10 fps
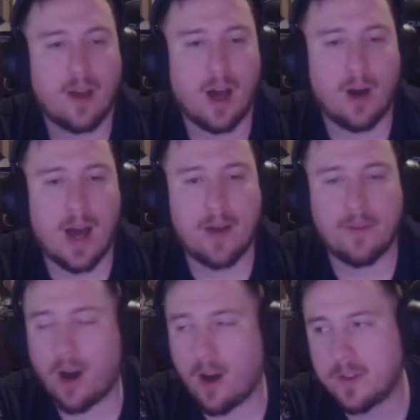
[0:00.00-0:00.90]
I'll have
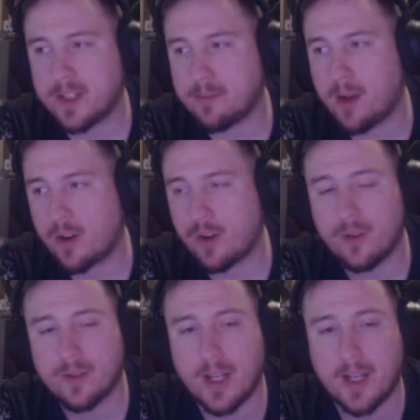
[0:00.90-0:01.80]
all these
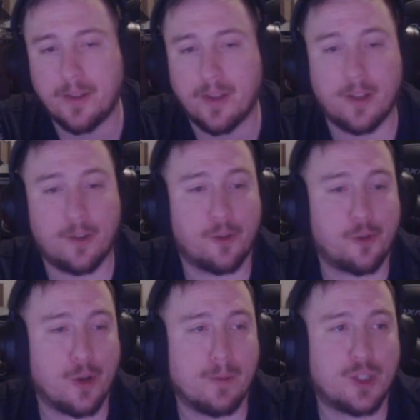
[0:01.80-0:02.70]
macros in the
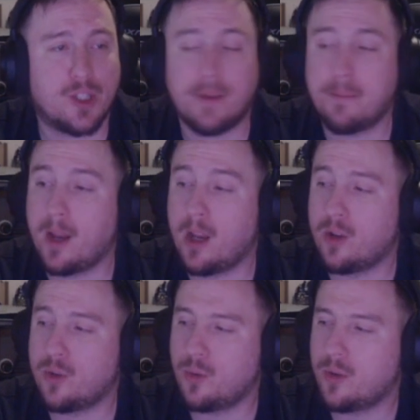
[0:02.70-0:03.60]
description
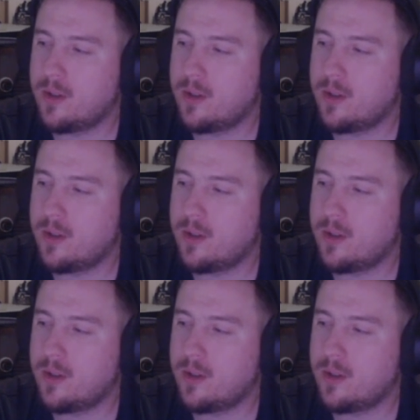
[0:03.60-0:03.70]
below.